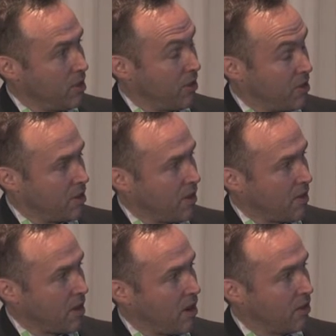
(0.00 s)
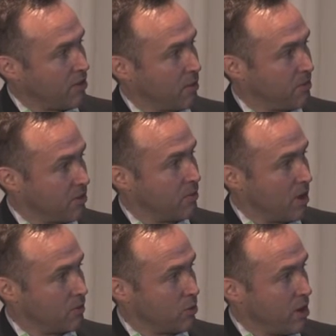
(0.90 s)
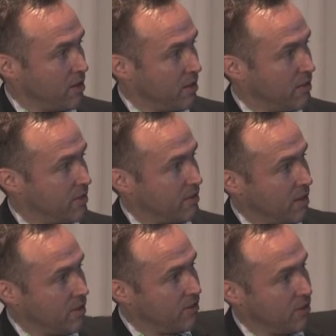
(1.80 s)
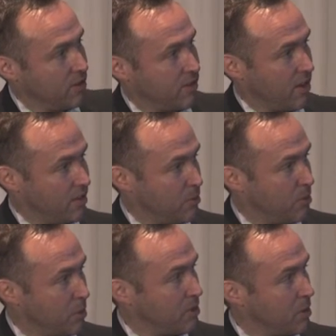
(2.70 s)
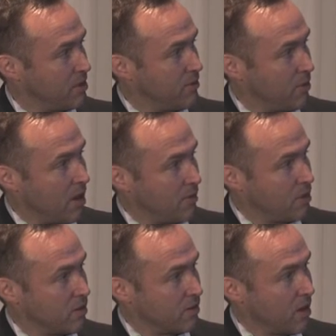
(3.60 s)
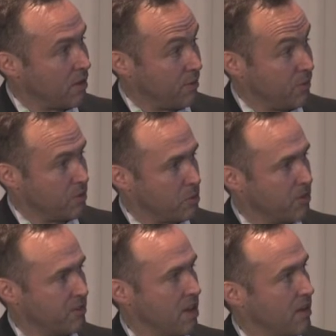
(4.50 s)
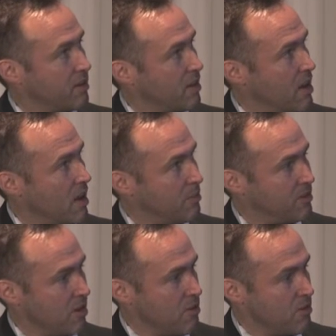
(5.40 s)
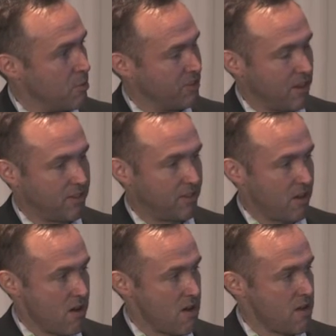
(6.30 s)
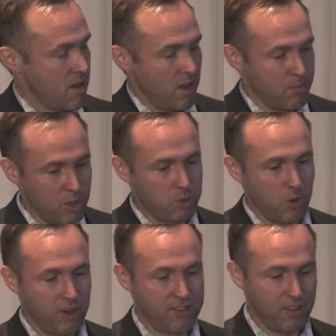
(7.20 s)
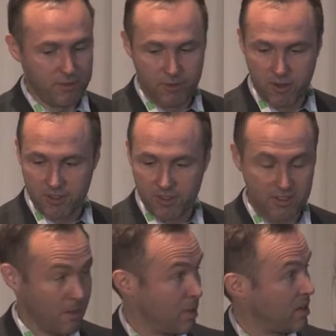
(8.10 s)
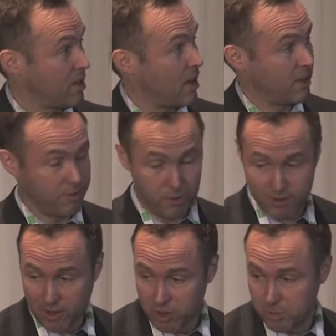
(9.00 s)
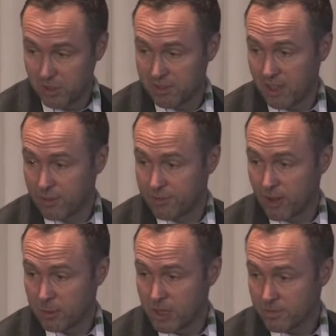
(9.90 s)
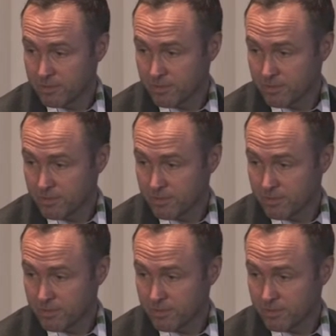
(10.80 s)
long-term survival rate is, in these two studies, between 25 and 50%. So the results are much worse than for systemic diffuse large B-cell lymphoma.